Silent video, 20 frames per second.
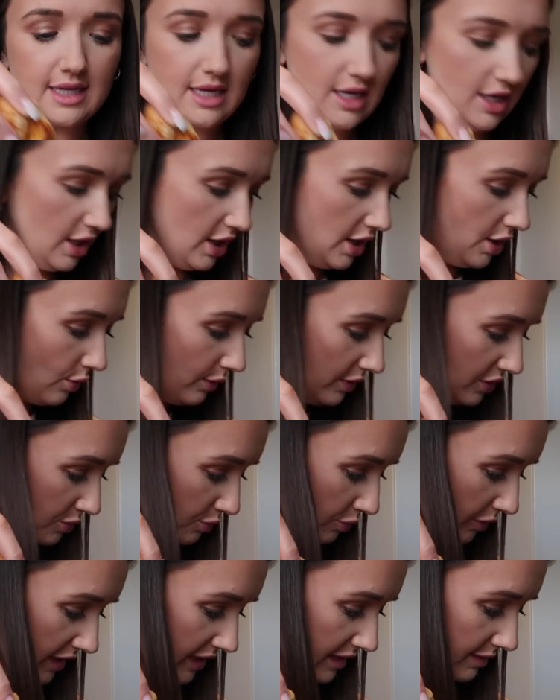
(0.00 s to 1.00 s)

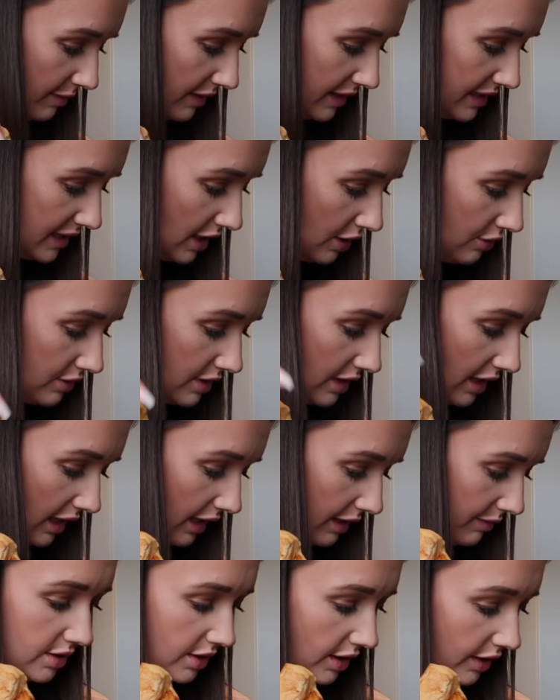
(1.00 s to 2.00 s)
which brings my total
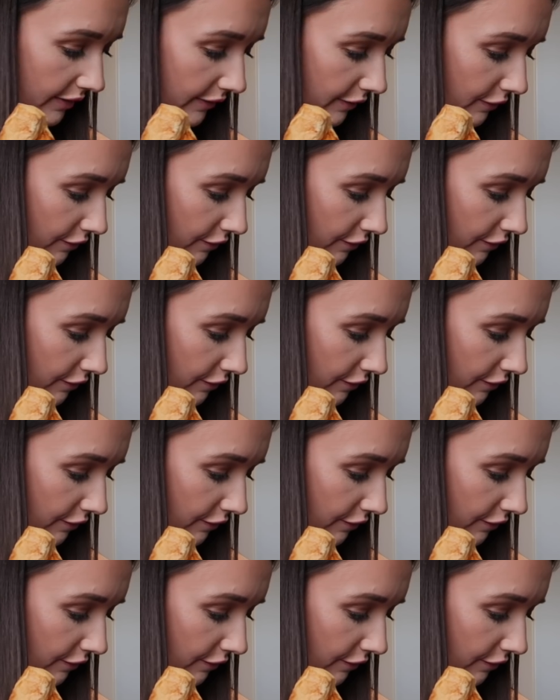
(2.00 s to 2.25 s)
up to